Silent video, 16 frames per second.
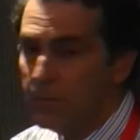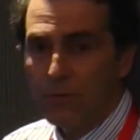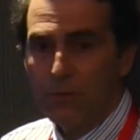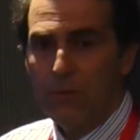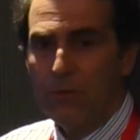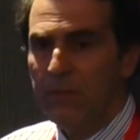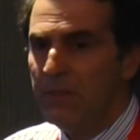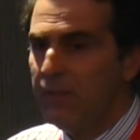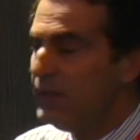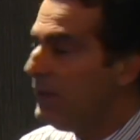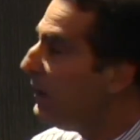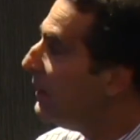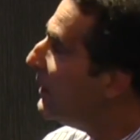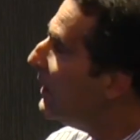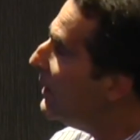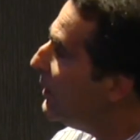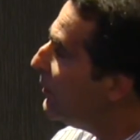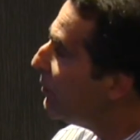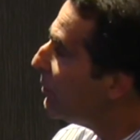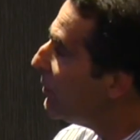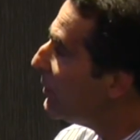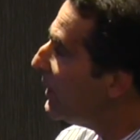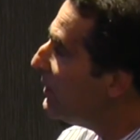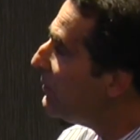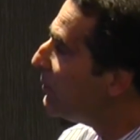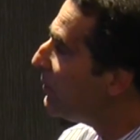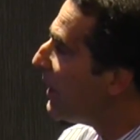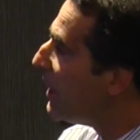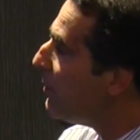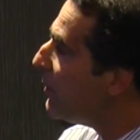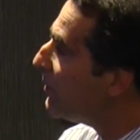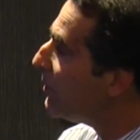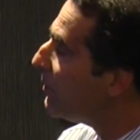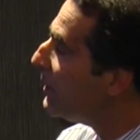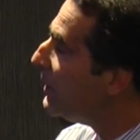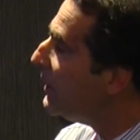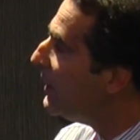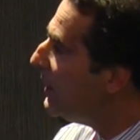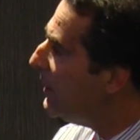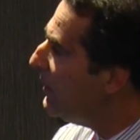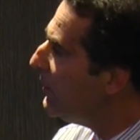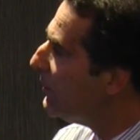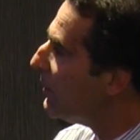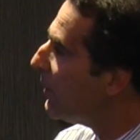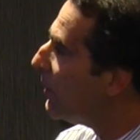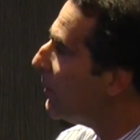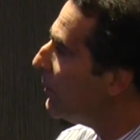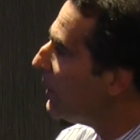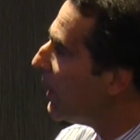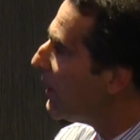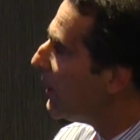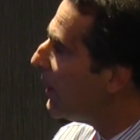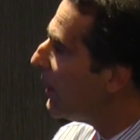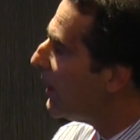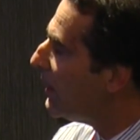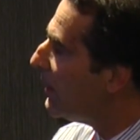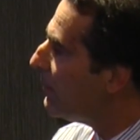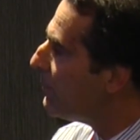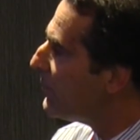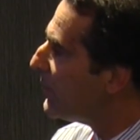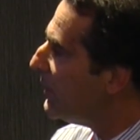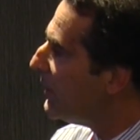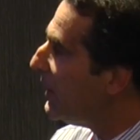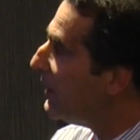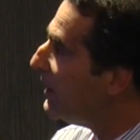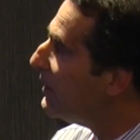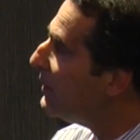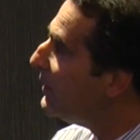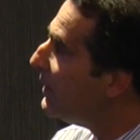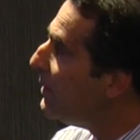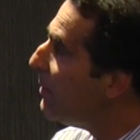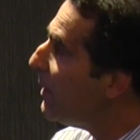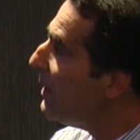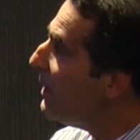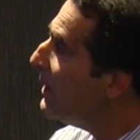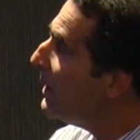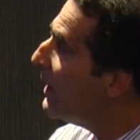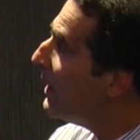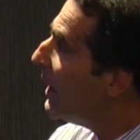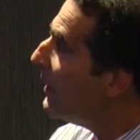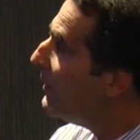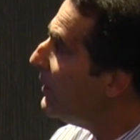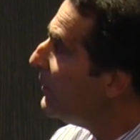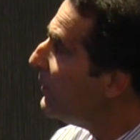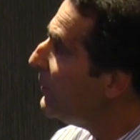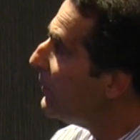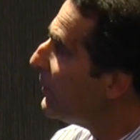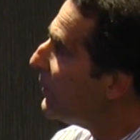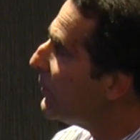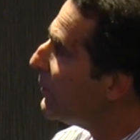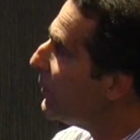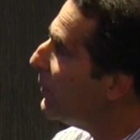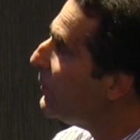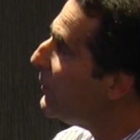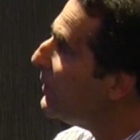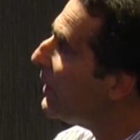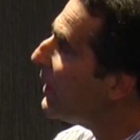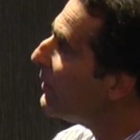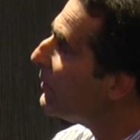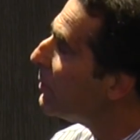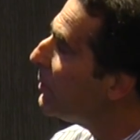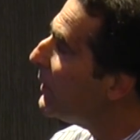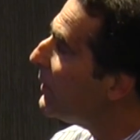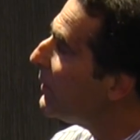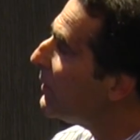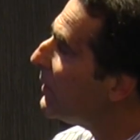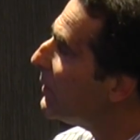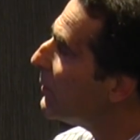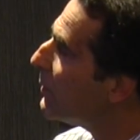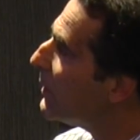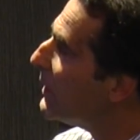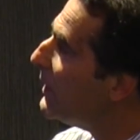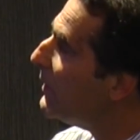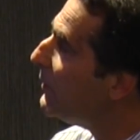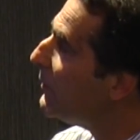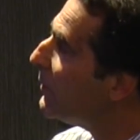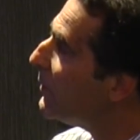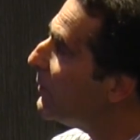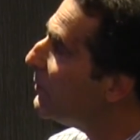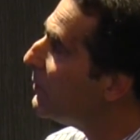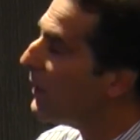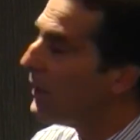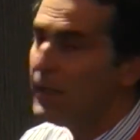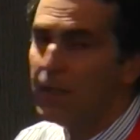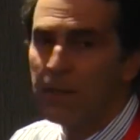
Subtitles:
during the initial inflammatory insult, you get edema, and this associates with the release of